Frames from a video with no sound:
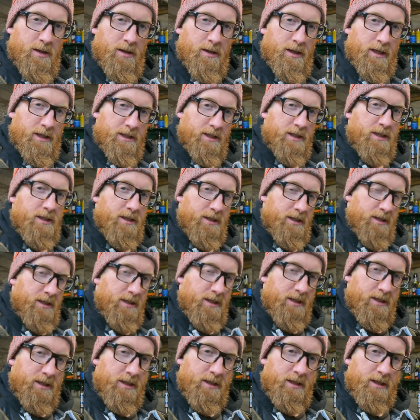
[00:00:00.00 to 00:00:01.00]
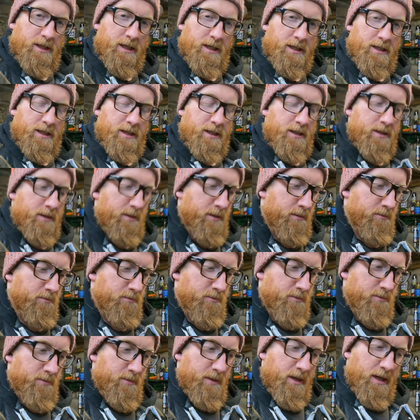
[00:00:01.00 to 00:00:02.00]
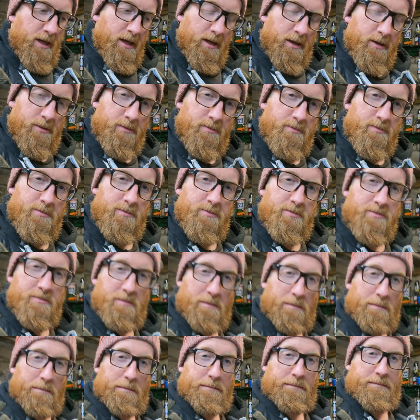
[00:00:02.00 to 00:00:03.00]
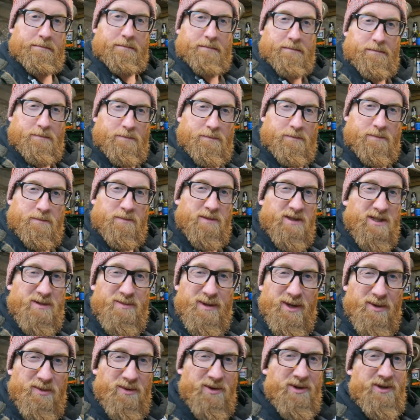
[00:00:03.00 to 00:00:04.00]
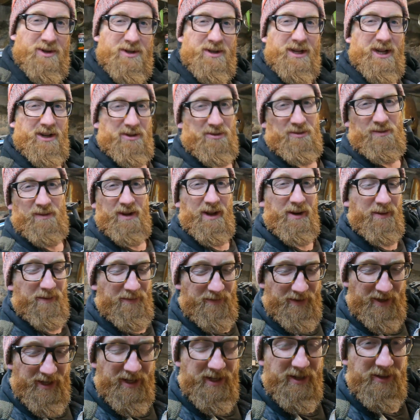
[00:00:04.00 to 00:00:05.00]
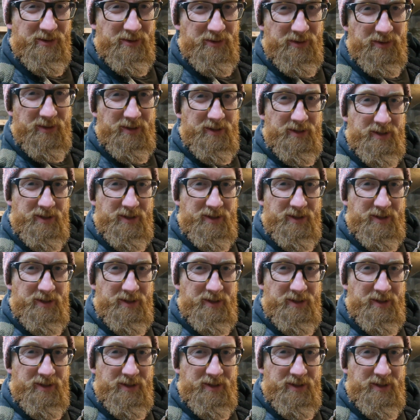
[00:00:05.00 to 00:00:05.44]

let's yeah, this might work. I don't fucking know.